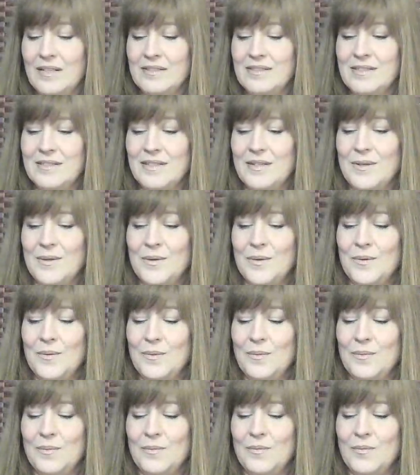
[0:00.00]

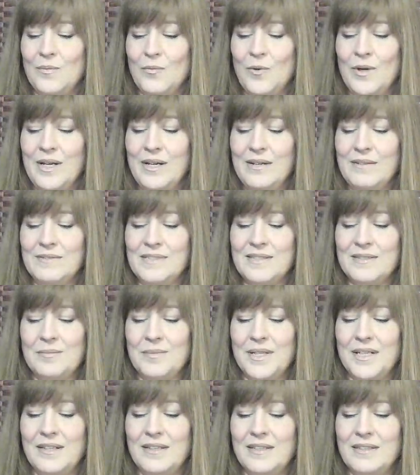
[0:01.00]
so we have
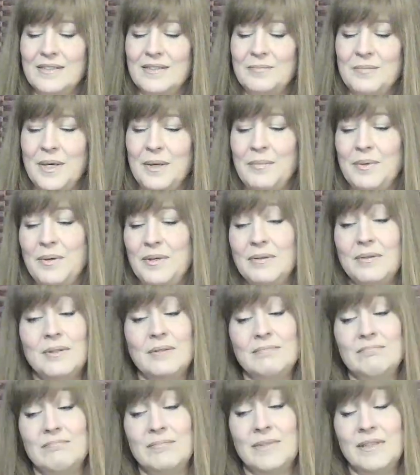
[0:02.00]
somebody that maybe
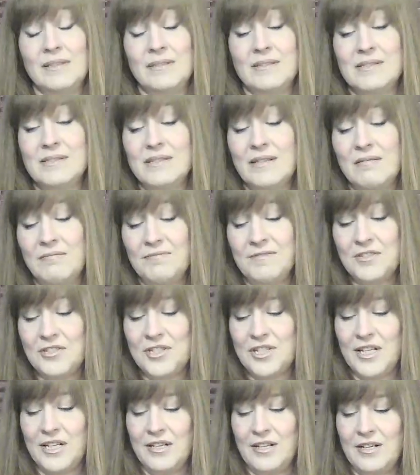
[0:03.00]
a little
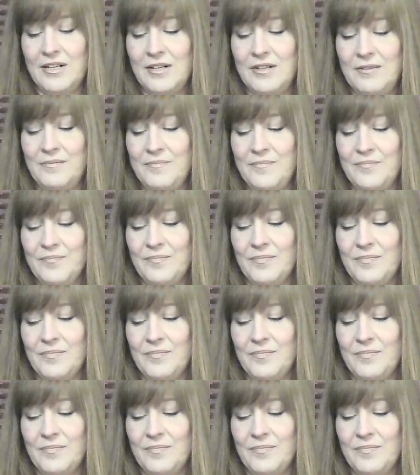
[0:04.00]
selfish here